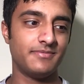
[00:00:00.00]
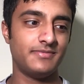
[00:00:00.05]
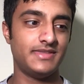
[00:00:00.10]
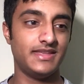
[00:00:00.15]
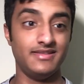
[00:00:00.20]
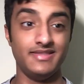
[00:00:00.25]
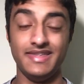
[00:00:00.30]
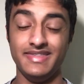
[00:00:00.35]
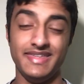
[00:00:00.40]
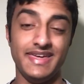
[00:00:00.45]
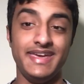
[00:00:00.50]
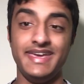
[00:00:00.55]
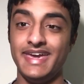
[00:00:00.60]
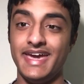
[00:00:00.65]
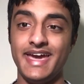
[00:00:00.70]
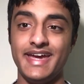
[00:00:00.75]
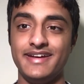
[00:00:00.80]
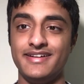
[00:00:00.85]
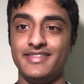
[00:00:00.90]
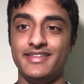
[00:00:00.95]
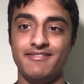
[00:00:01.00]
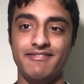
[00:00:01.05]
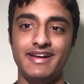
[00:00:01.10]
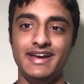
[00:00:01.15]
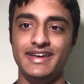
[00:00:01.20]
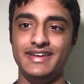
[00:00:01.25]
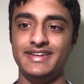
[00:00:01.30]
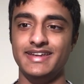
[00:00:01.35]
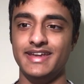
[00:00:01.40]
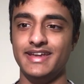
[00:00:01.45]
they cared, they
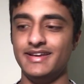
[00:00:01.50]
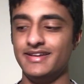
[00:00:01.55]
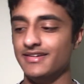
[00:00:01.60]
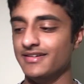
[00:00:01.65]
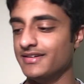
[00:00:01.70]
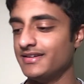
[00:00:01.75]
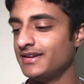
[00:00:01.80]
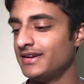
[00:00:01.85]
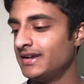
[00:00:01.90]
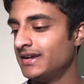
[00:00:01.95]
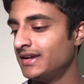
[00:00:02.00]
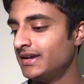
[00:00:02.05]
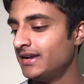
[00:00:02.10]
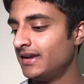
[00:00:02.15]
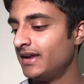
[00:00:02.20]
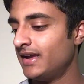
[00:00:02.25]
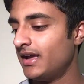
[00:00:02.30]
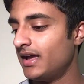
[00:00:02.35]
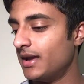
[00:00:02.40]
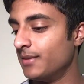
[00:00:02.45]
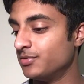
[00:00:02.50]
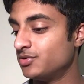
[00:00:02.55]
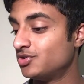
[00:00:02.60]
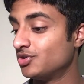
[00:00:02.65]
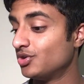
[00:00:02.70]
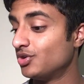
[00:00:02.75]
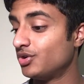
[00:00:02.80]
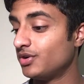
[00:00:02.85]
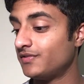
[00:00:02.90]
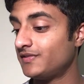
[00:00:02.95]
really did, and I'm
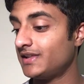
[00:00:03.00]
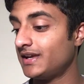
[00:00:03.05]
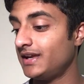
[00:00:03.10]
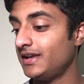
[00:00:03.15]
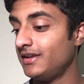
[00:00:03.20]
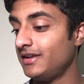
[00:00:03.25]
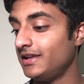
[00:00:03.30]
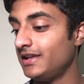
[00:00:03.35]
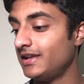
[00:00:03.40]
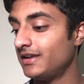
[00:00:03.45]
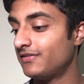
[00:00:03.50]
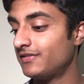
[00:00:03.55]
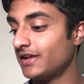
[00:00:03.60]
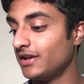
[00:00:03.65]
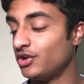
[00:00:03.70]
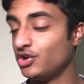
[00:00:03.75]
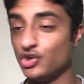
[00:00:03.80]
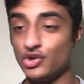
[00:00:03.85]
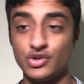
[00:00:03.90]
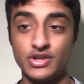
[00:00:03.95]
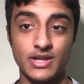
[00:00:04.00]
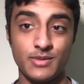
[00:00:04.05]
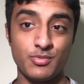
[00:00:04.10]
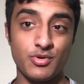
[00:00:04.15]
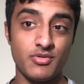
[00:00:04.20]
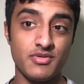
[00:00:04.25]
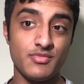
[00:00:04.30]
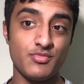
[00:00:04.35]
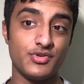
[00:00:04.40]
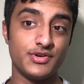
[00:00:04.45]
sure if they could, they
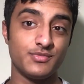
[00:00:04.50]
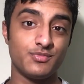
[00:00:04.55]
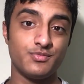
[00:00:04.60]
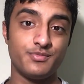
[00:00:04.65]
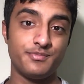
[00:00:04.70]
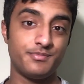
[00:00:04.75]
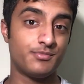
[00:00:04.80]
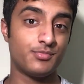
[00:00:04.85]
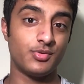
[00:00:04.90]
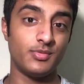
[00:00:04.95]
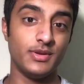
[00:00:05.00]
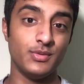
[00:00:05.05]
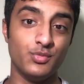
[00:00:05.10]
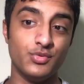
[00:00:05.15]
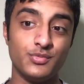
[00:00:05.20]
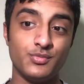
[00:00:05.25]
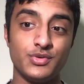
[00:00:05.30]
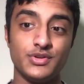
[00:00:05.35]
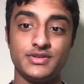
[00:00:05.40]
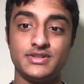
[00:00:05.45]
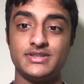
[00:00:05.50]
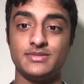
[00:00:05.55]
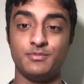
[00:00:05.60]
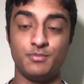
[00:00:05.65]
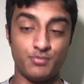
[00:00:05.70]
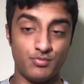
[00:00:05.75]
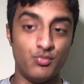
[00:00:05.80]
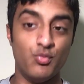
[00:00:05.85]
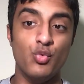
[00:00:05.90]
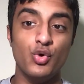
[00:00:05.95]
probably would want
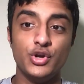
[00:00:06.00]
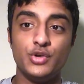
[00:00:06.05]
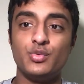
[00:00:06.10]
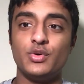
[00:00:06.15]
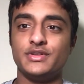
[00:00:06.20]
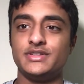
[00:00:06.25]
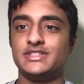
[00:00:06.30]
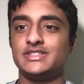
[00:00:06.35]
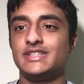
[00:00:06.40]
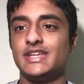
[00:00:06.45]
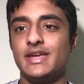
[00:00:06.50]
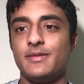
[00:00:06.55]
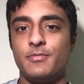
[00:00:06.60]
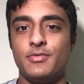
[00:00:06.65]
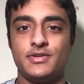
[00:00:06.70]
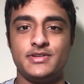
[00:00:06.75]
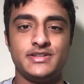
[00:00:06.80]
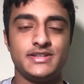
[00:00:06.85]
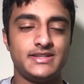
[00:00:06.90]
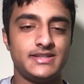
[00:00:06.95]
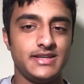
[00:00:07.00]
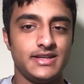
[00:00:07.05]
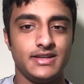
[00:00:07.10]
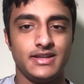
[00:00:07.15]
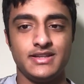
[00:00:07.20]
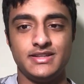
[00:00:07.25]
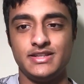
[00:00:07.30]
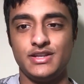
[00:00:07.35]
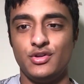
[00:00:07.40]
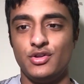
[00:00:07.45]
to stay at Bristol City and
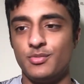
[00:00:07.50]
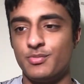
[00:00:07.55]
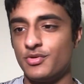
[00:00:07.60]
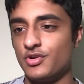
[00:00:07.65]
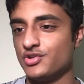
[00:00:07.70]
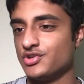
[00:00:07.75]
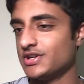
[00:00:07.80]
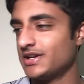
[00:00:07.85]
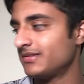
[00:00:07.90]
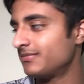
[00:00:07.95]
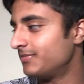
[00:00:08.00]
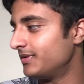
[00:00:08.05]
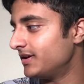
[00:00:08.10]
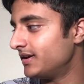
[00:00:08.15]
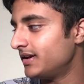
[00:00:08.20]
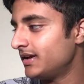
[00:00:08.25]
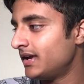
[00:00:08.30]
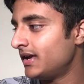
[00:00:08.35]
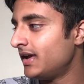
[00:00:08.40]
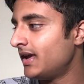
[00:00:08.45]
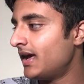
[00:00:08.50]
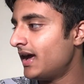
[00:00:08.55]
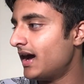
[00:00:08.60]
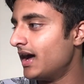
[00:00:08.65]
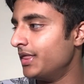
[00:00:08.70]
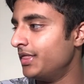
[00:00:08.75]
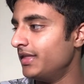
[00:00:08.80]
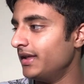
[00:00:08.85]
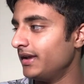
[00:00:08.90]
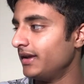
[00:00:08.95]
continue the project. But
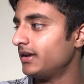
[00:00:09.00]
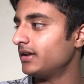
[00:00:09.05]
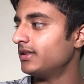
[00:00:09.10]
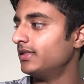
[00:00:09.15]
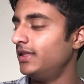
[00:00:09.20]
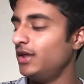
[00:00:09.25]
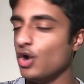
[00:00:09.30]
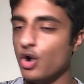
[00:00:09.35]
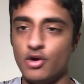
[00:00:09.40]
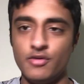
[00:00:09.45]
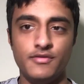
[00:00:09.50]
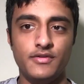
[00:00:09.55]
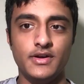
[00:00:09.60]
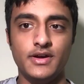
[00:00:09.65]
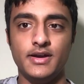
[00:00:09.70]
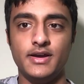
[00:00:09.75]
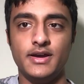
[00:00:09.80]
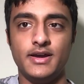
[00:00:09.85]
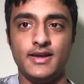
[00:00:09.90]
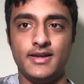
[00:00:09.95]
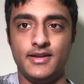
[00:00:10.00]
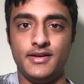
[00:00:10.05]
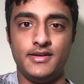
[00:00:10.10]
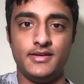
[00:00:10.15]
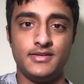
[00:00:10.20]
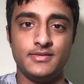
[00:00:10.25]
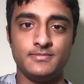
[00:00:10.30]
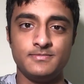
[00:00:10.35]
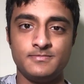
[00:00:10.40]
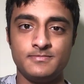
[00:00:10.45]
I think the offer
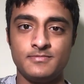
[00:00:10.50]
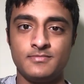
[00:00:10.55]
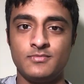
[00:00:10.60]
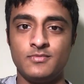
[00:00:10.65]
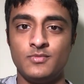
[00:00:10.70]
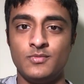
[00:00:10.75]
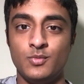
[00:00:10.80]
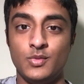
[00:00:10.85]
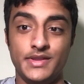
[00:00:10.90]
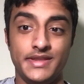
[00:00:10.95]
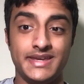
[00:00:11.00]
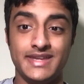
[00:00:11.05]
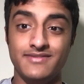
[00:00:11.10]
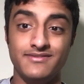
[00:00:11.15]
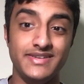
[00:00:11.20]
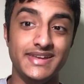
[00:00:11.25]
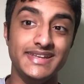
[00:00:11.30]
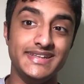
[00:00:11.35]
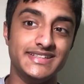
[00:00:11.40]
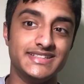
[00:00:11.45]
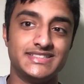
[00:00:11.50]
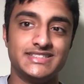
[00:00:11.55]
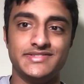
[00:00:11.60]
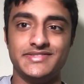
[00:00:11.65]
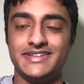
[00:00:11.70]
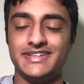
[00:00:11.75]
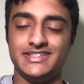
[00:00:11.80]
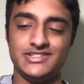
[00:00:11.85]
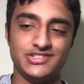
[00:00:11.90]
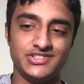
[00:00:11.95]
and the convenience
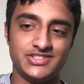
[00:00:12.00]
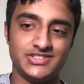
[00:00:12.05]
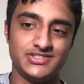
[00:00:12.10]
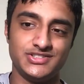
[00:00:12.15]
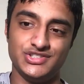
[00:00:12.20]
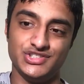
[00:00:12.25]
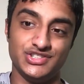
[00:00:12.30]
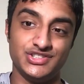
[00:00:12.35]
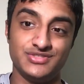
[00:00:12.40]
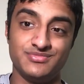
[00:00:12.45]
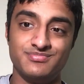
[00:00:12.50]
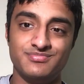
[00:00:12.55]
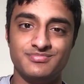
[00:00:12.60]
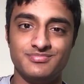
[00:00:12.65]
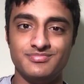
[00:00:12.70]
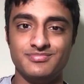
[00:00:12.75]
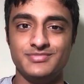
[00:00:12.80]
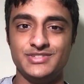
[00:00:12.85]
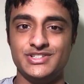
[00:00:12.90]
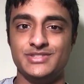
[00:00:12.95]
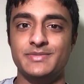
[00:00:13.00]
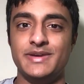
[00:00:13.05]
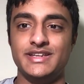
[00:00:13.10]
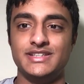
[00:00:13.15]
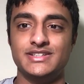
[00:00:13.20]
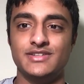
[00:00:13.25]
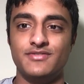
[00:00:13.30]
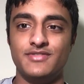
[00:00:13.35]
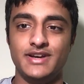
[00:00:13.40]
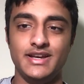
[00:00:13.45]
of it just
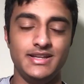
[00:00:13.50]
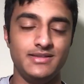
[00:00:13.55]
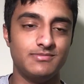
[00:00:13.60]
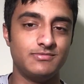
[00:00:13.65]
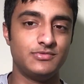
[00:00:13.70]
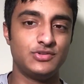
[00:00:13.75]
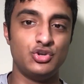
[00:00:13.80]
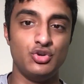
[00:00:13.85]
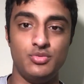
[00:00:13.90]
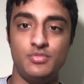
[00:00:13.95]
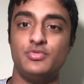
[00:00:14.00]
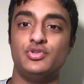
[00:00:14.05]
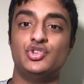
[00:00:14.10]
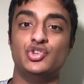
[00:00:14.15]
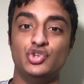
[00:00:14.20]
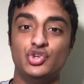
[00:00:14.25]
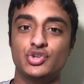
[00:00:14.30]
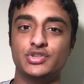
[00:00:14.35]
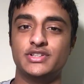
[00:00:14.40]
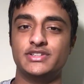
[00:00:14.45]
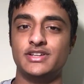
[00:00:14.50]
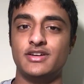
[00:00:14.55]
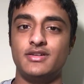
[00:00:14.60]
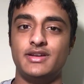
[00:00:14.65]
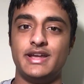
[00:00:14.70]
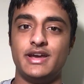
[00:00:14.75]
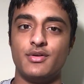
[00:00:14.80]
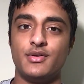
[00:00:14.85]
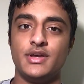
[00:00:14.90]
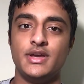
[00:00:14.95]
makes it really too good to turn
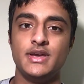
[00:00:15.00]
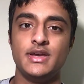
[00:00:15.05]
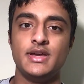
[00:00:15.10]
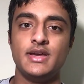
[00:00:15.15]
down